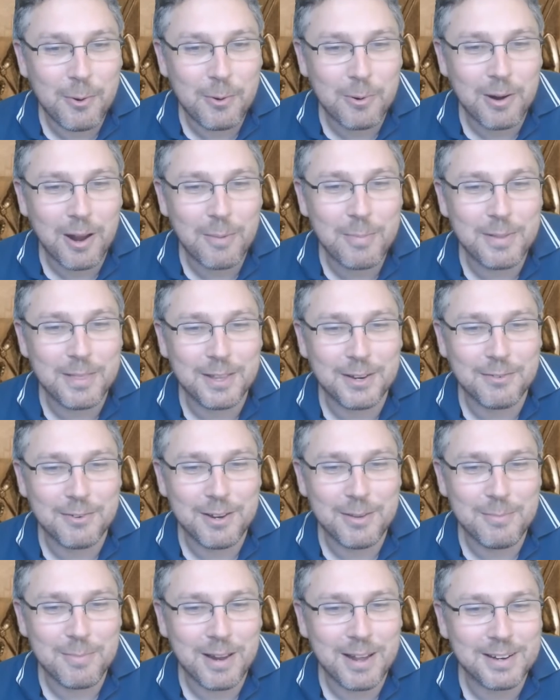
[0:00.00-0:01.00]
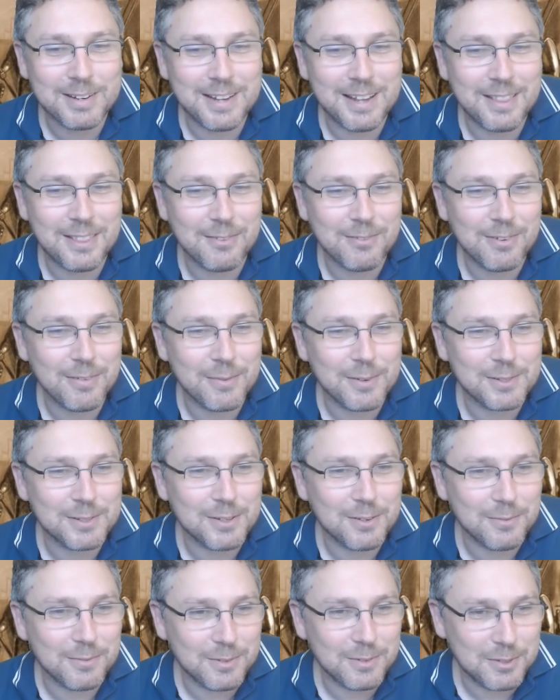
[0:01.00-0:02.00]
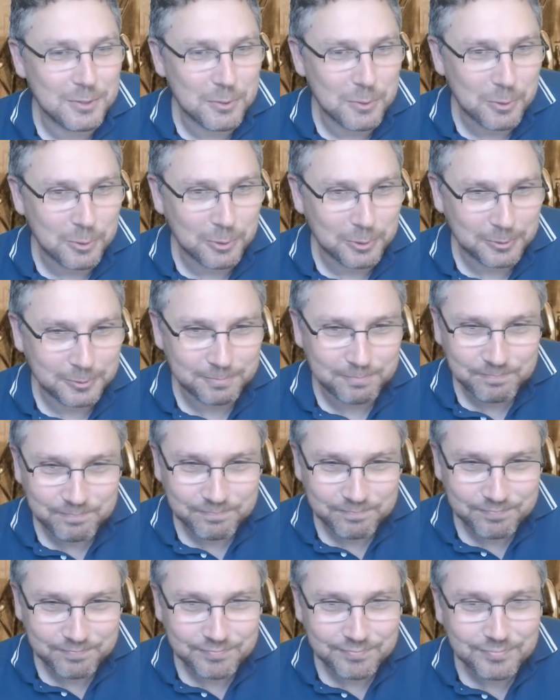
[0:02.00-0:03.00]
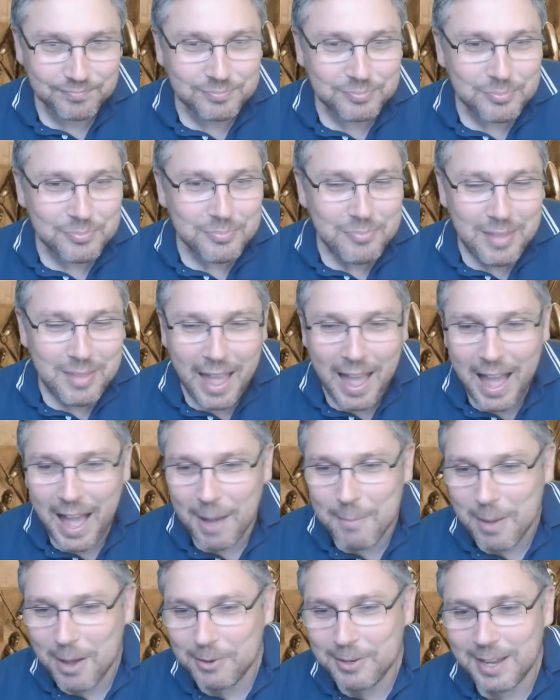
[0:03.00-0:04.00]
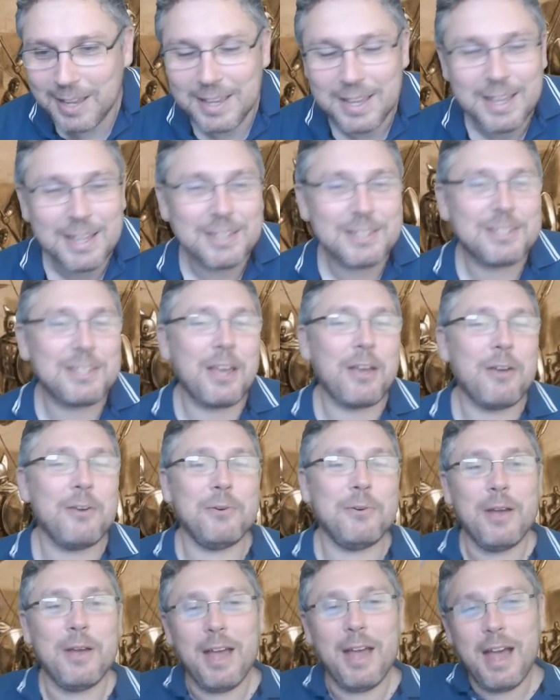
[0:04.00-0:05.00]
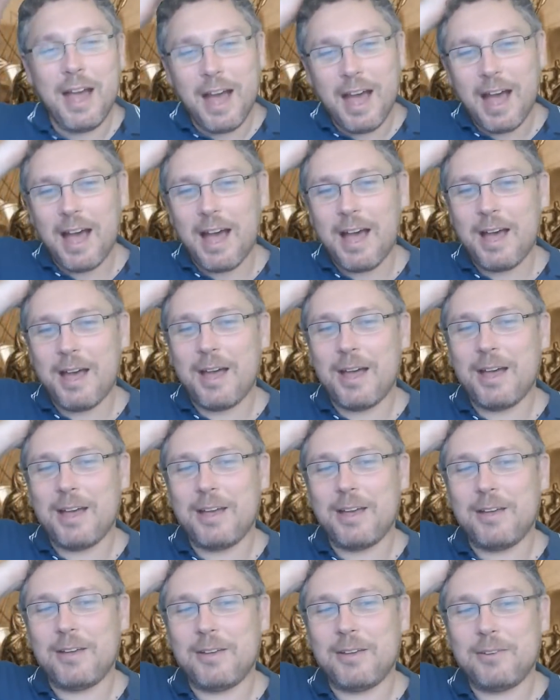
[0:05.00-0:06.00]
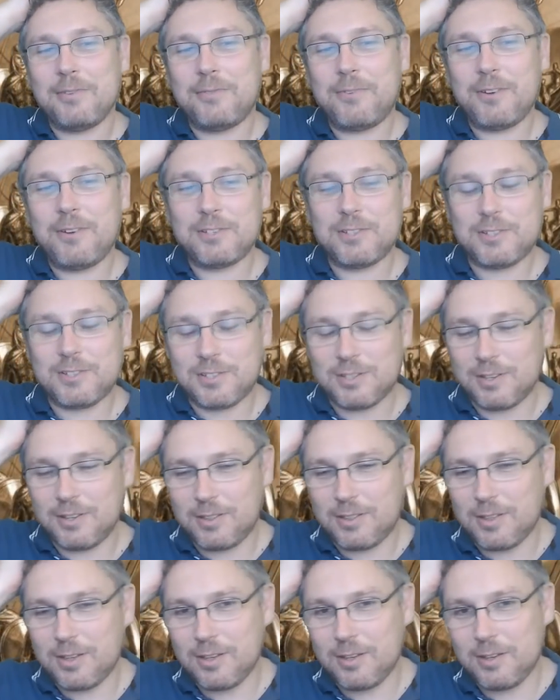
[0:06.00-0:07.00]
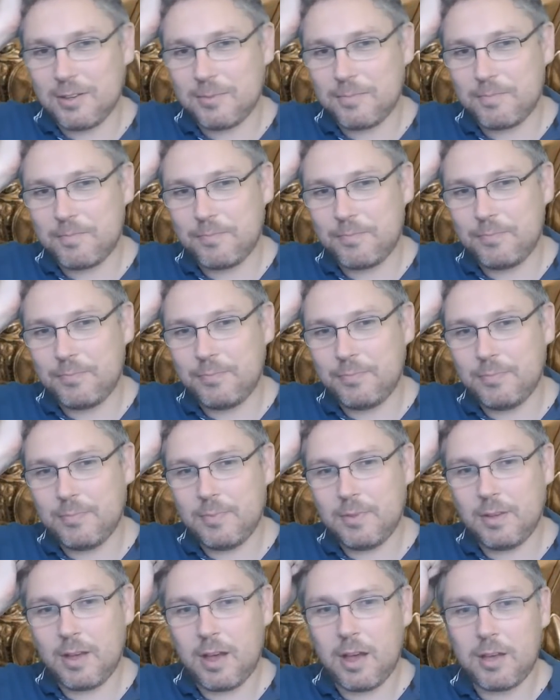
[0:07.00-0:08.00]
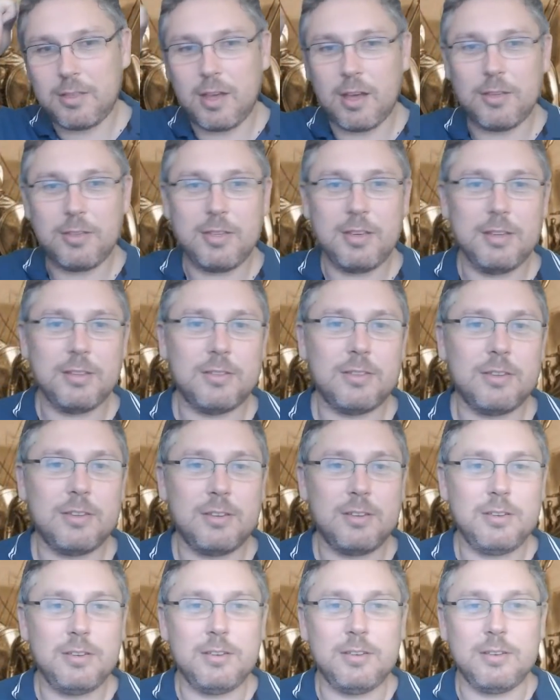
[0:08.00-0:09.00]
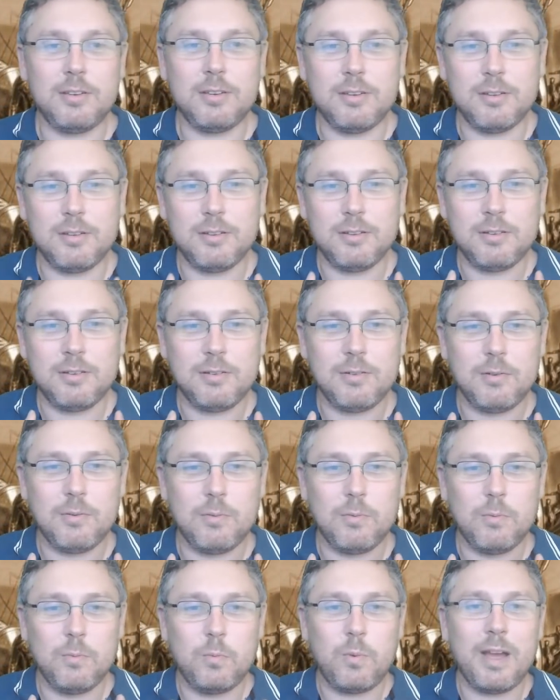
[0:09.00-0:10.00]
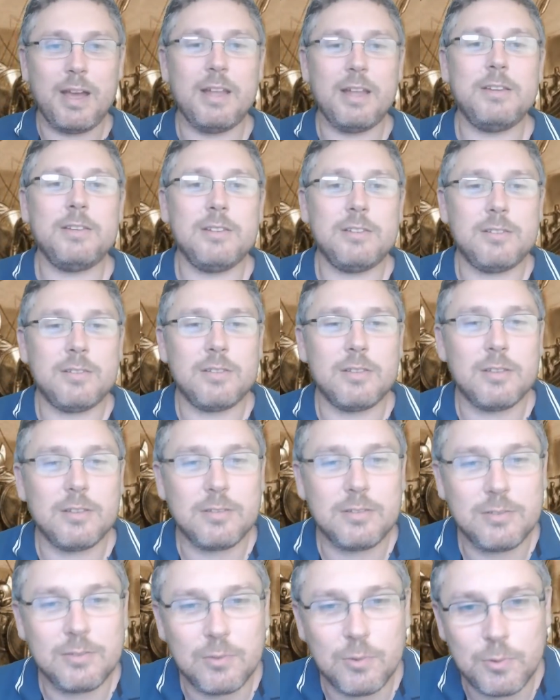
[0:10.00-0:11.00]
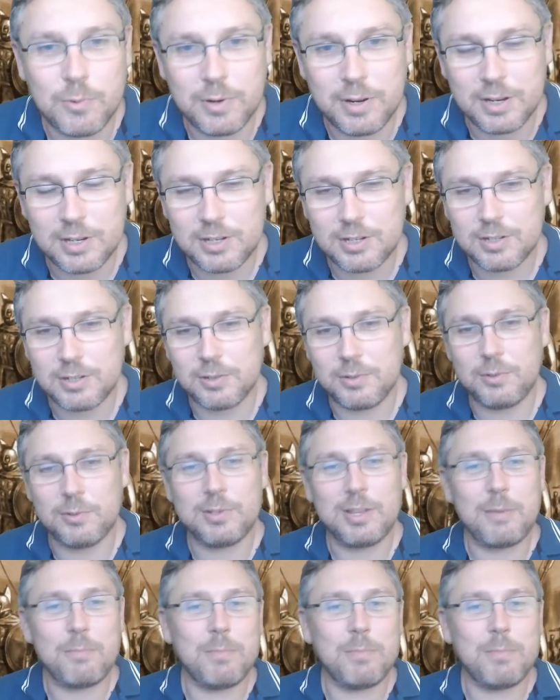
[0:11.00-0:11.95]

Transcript: all up in the Greenblood and the rivers of Dorne. Um, okay, so uh, first the, I, I think the where did the Dornish, you say